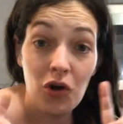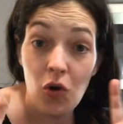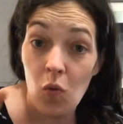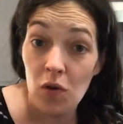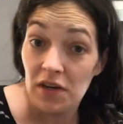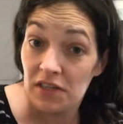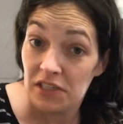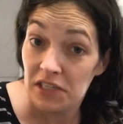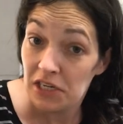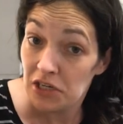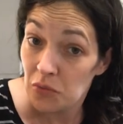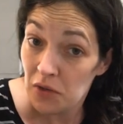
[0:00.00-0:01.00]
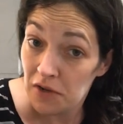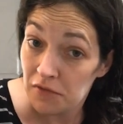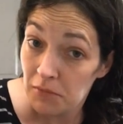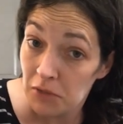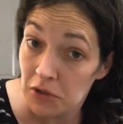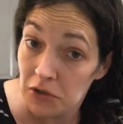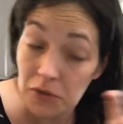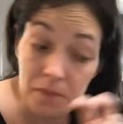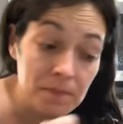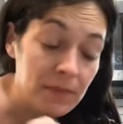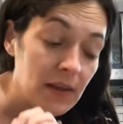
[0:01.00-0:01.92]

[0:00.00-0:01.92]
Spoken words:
quarantine away from home.